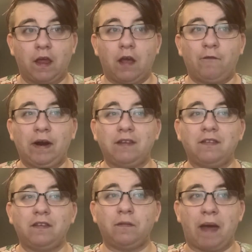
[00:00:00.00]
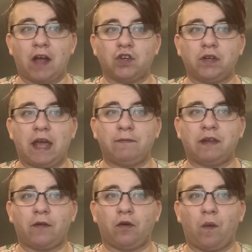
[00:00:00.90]
Francis and Sebastian came
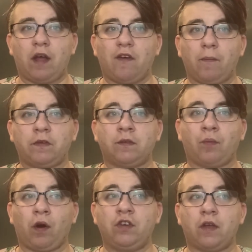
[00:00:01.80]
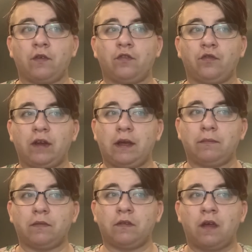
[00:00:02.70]
together in a way of helping support each other's
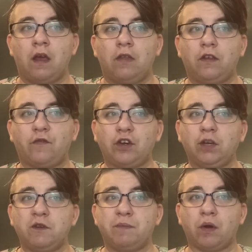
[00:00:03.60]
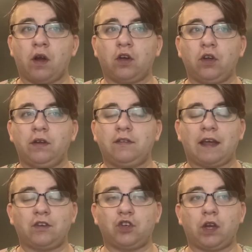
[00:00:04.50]
dreams. This friendship is built on good
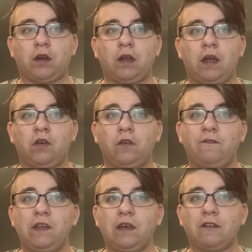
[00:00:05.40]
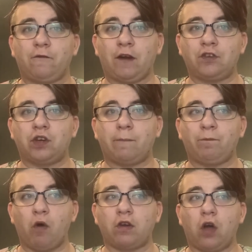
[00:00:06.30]
intention and good feelings of friendship,
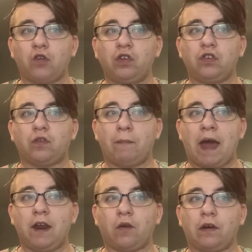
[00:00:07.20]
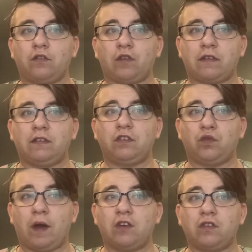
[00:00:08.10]
while acknowledging the traumatic or distressing
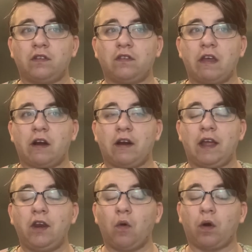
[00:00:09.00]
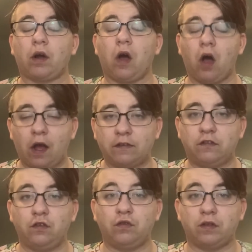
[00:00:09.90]
situations they are in or cause
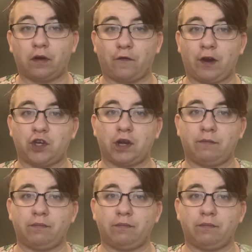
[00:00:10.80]
due to their friendship.